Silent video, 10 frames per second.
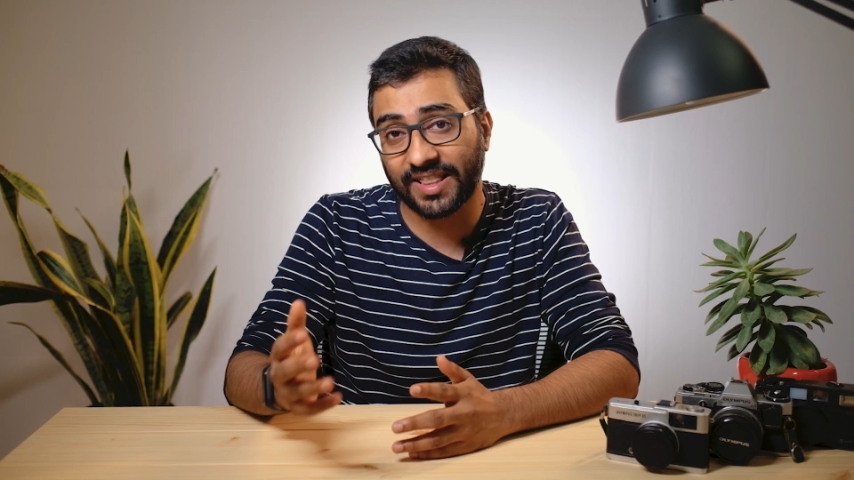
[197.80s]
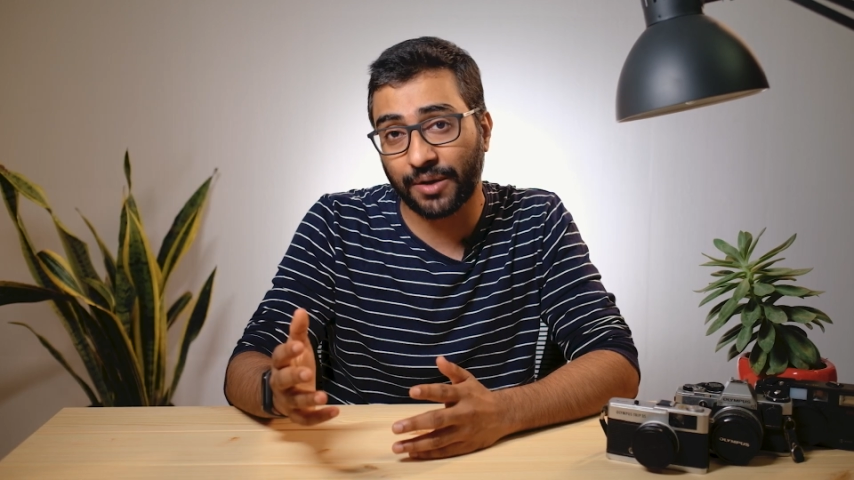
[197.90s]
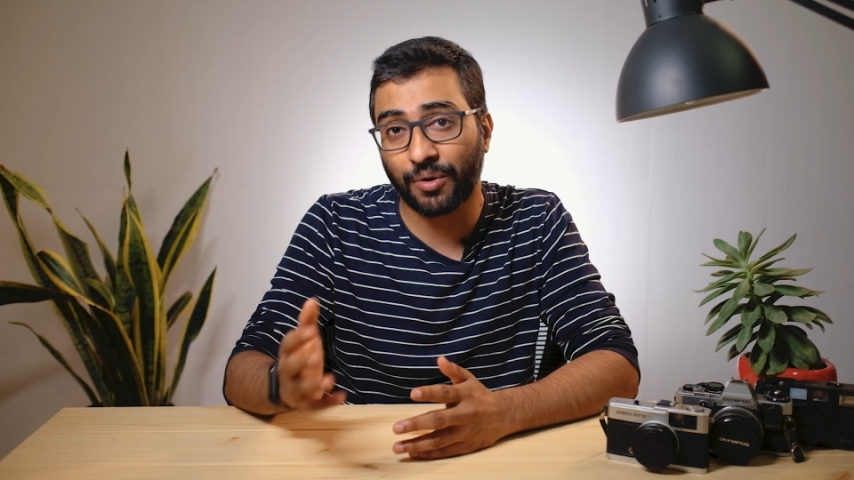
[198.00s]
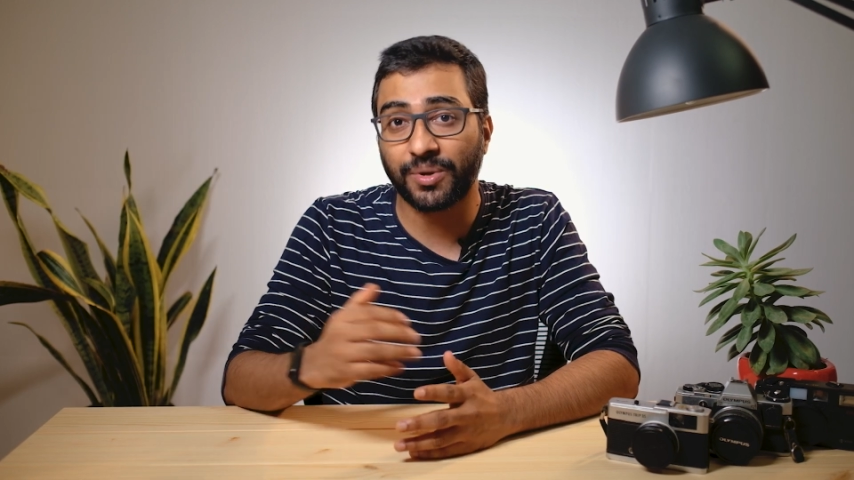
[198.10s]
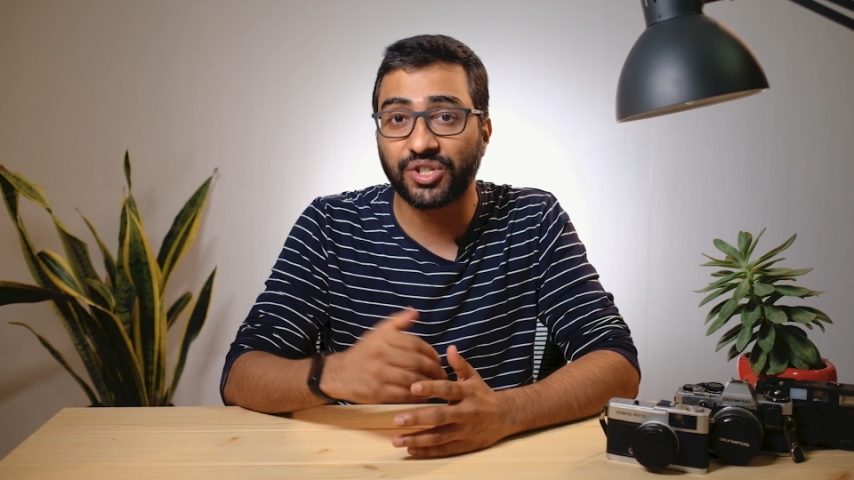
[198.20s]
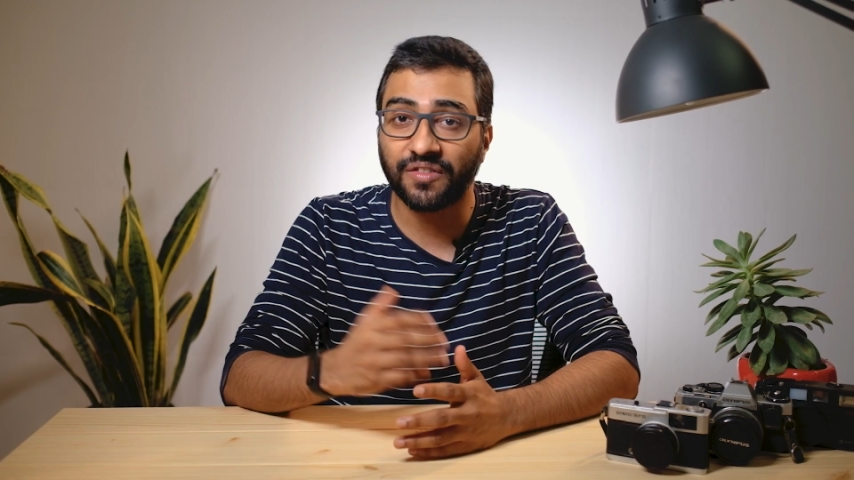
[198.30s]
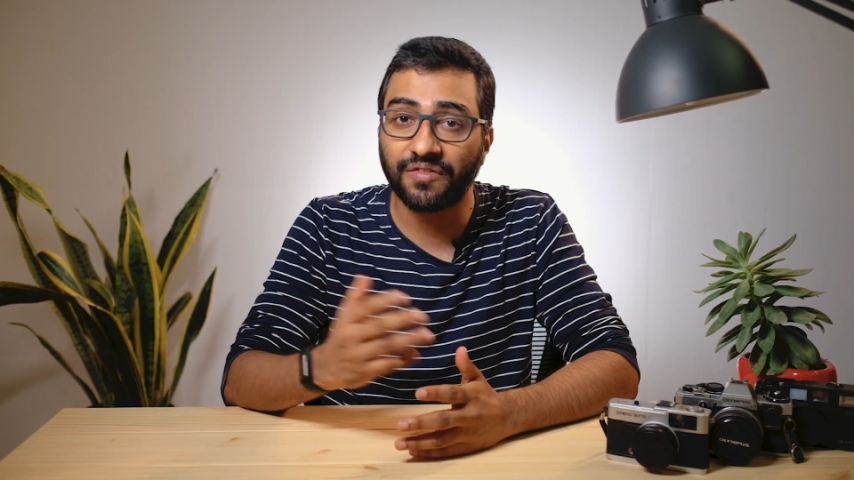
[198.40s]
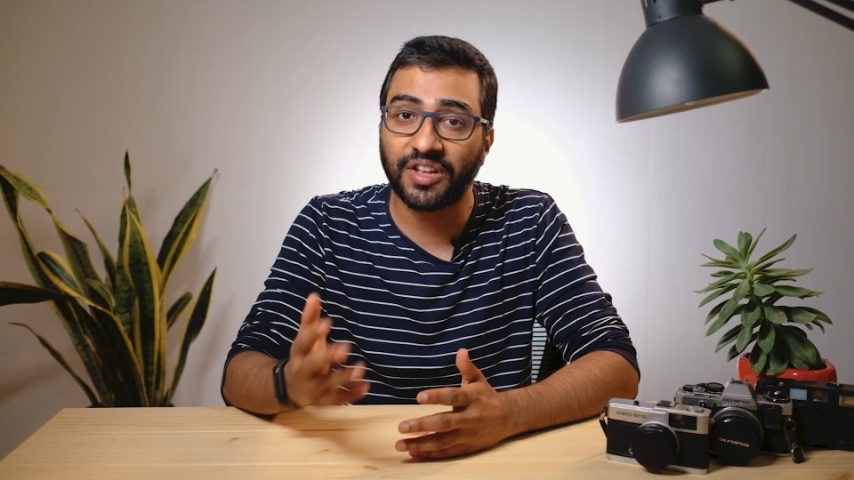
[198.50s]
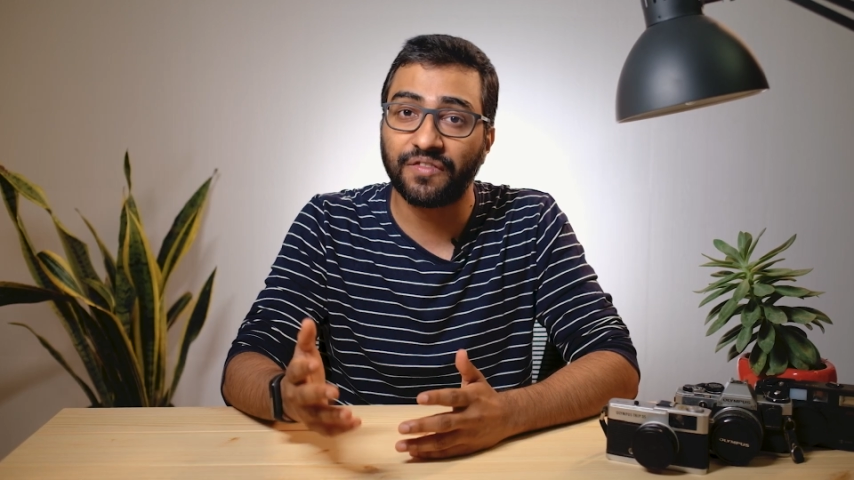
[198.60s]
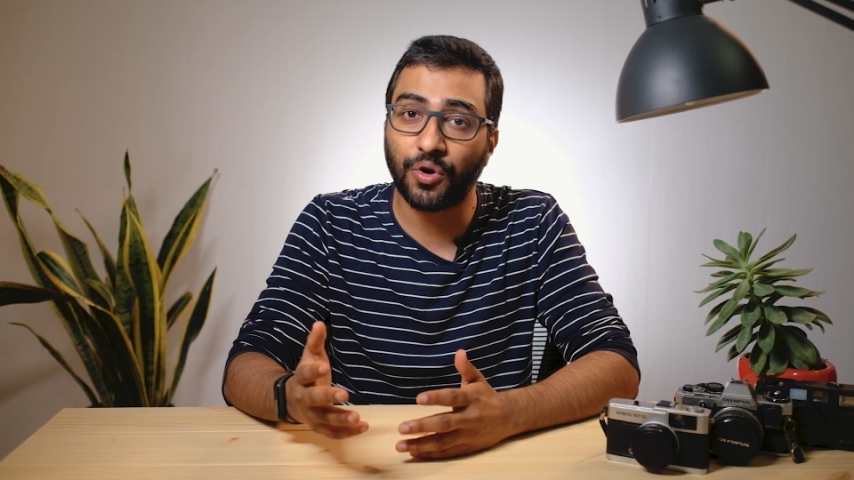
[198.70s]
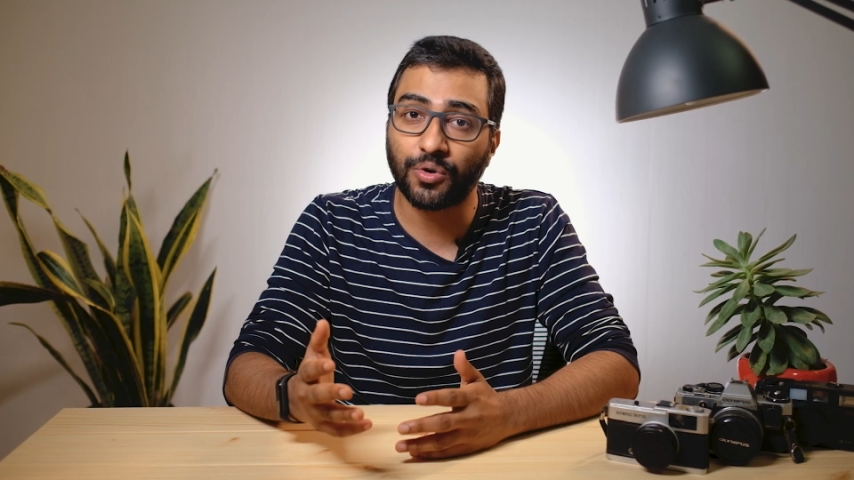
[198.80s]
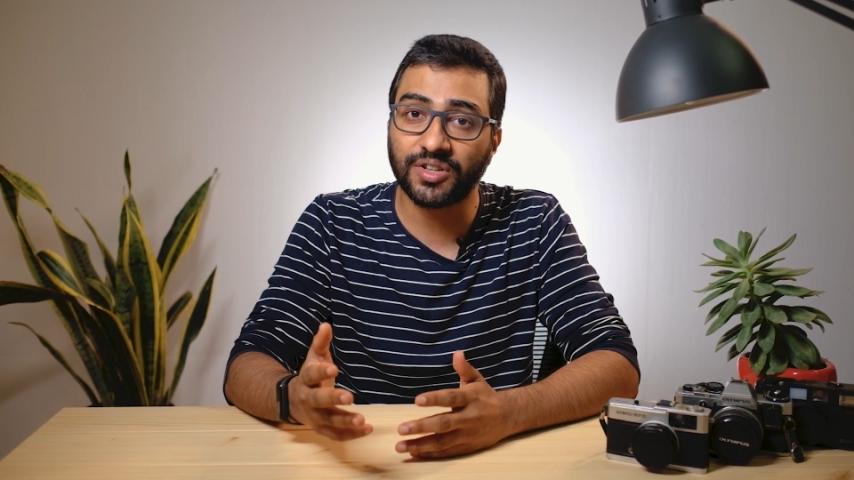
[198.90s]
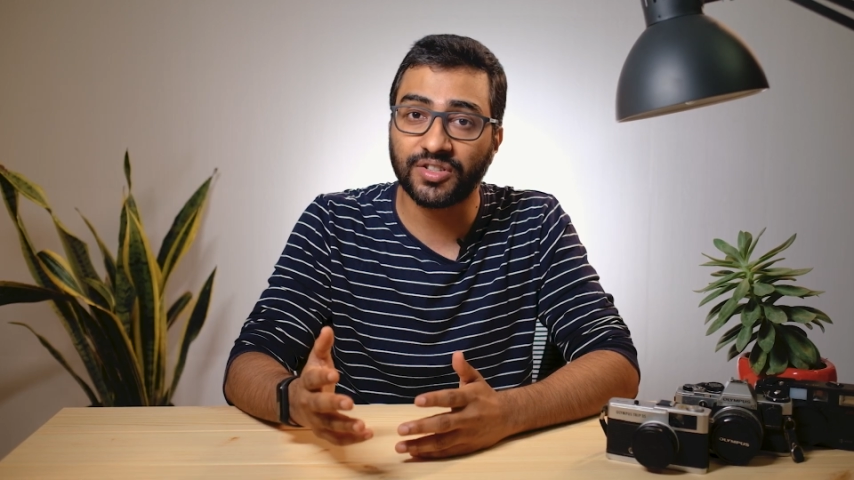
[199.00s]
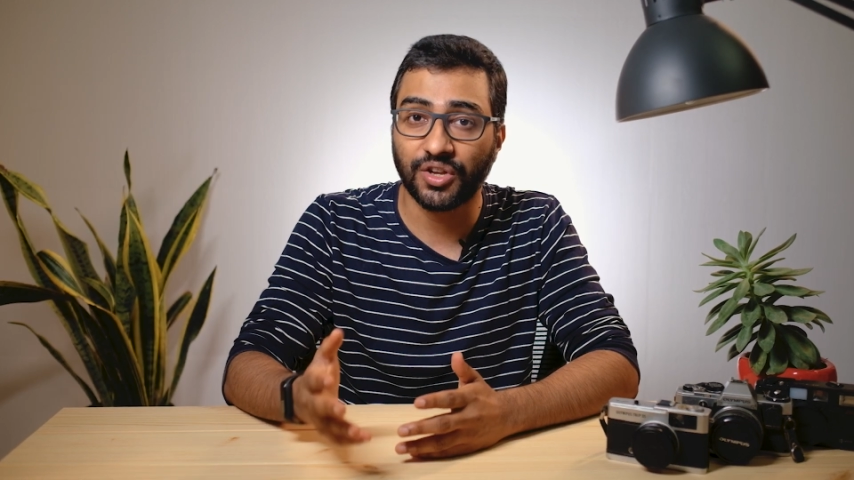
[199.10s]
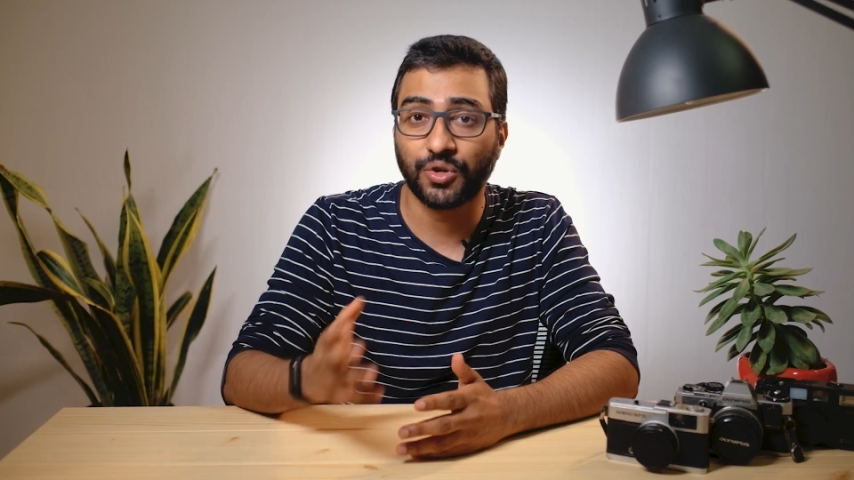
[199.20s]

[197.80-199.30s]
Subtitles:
they will be shifting focus